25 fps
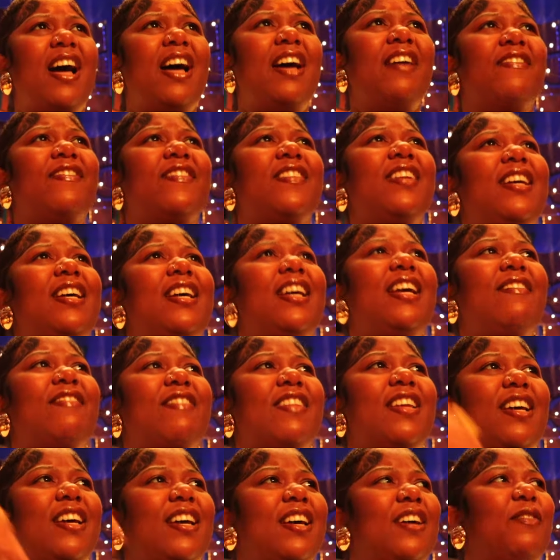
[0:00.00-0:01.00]
if the if
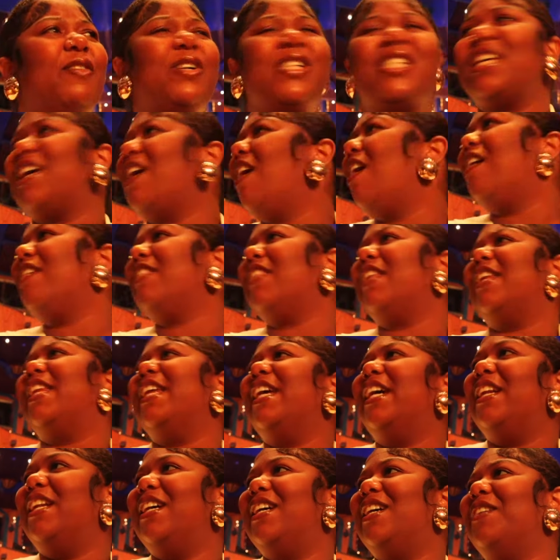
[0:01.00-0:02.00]
the what's it called the
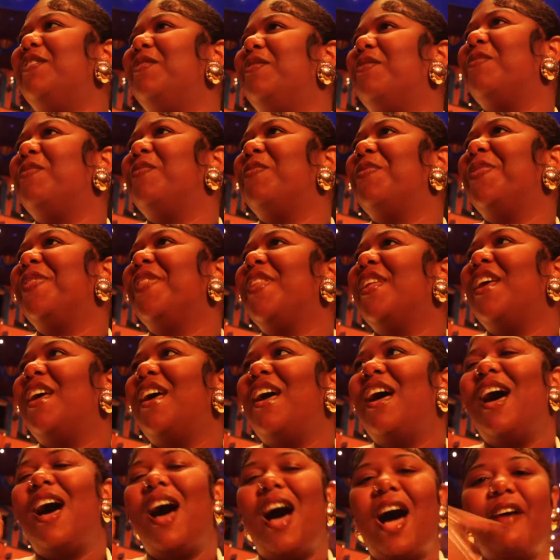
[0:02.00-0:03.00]
dealer uh
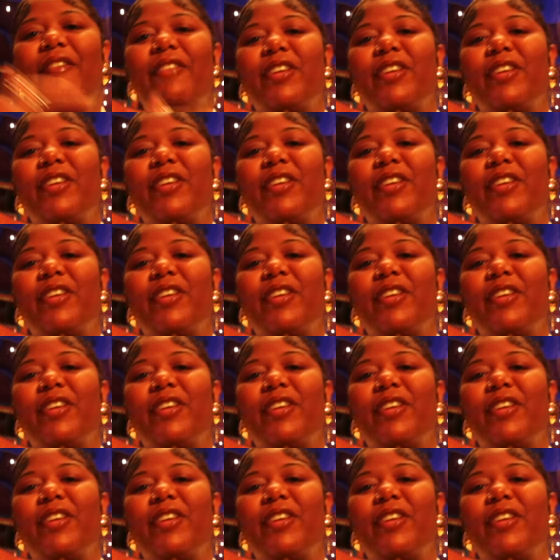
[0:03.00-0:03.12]
-huh.